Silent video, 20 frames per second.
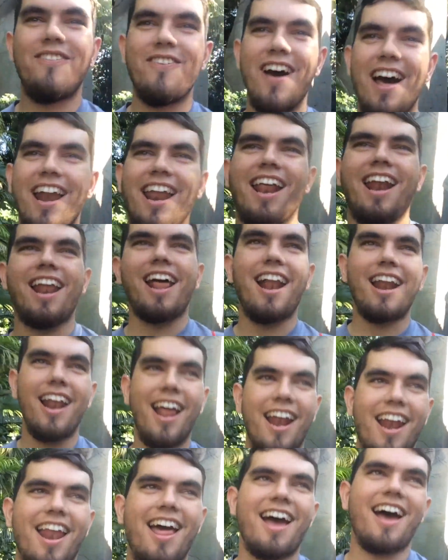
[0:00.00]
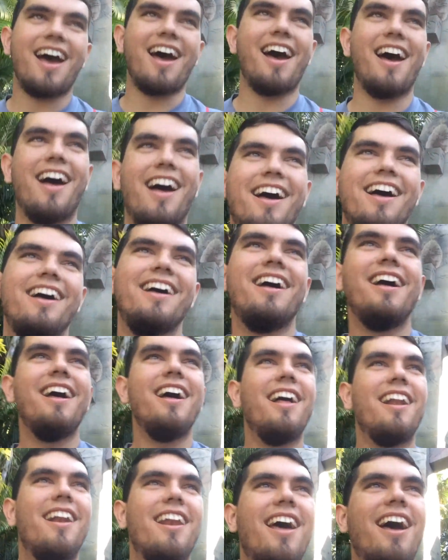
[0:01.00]
La la la la la.
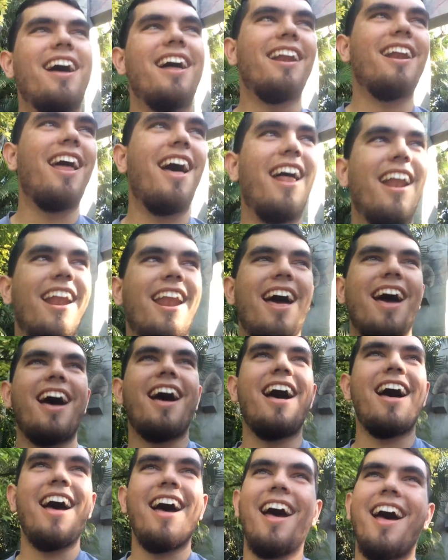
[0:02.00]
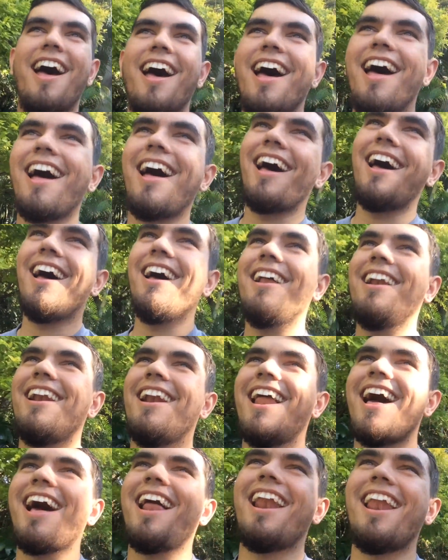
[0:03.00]
La la la.
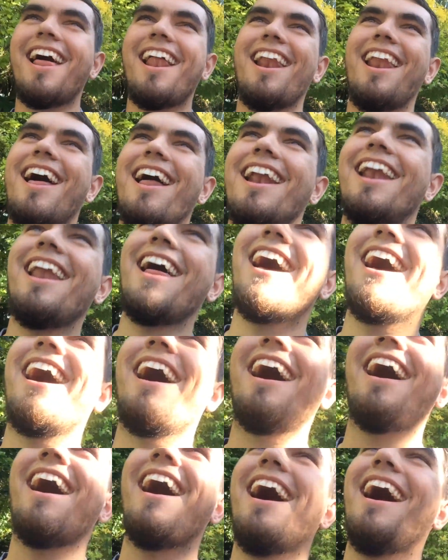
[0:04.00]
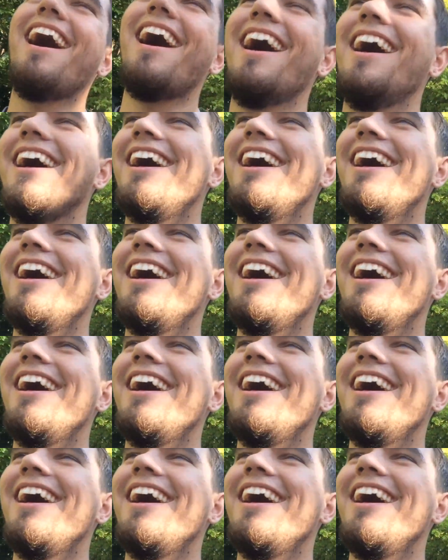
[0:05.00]
La la la la.